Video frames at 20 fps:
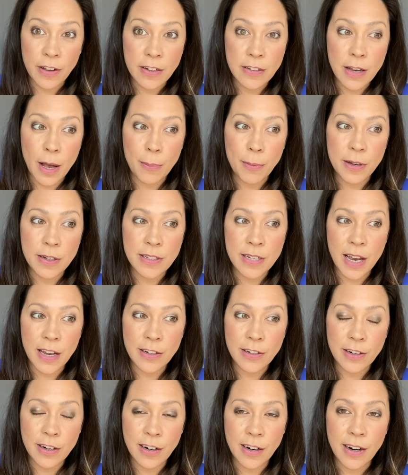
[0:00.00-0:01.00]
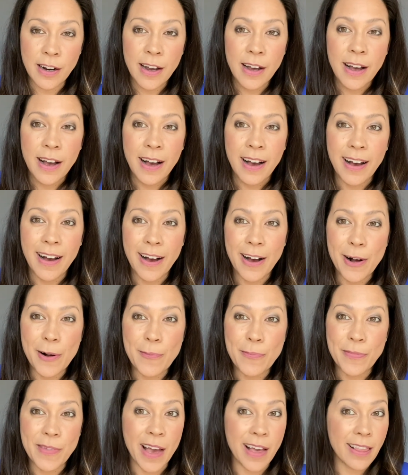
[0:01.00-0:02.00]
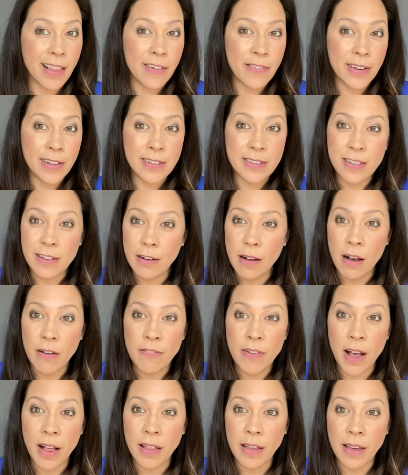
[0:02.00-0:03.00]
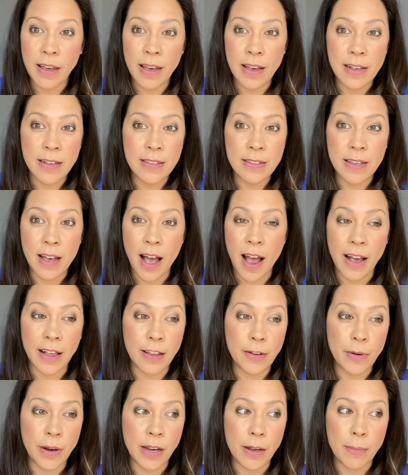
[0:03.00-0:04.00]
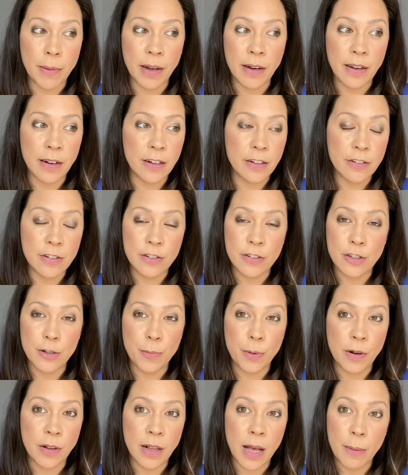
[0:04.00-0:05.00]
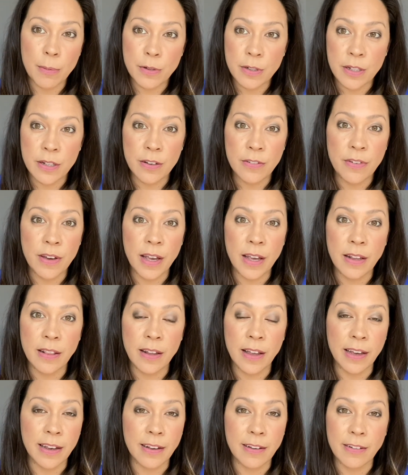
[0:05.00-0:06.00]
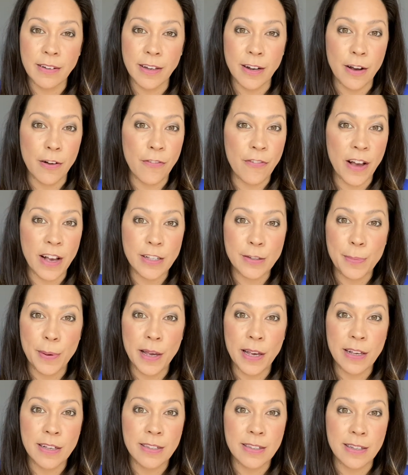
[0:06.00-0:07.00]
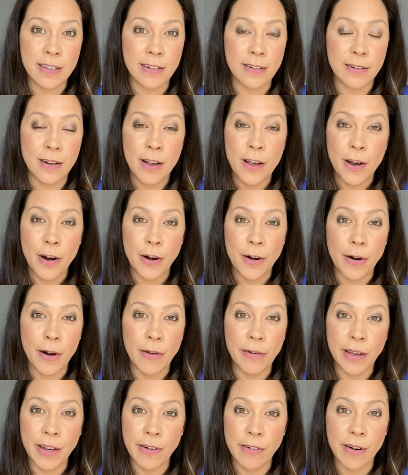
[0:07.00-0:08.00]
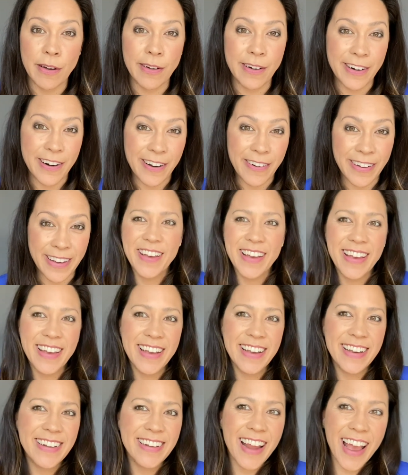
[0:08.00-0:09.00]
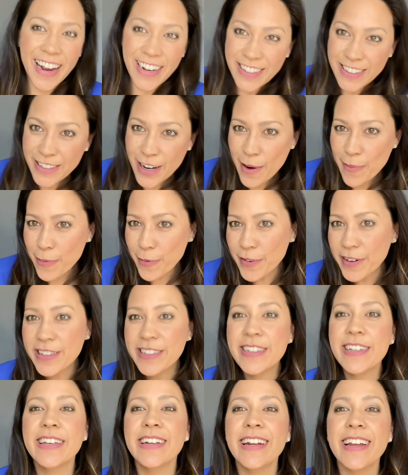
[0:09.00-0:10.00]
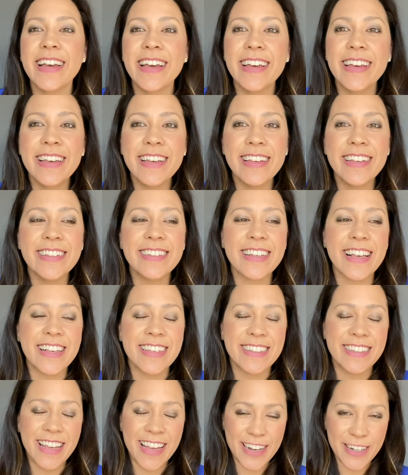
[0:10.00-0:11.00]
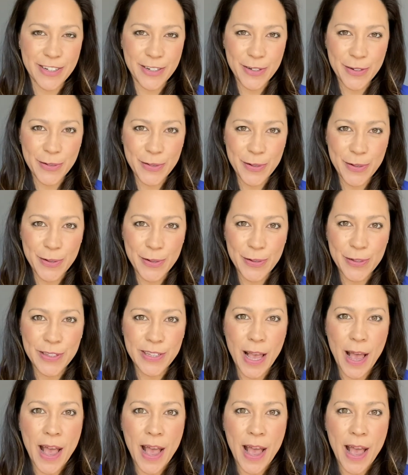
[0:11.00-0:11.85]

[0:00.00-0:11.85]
top contender. Um, I love it. Silicon Valley is highly recommended. It's just super collaborative and like, you know, fast paced and growing, growing, growing. Okay, next top reason is Santa Cruz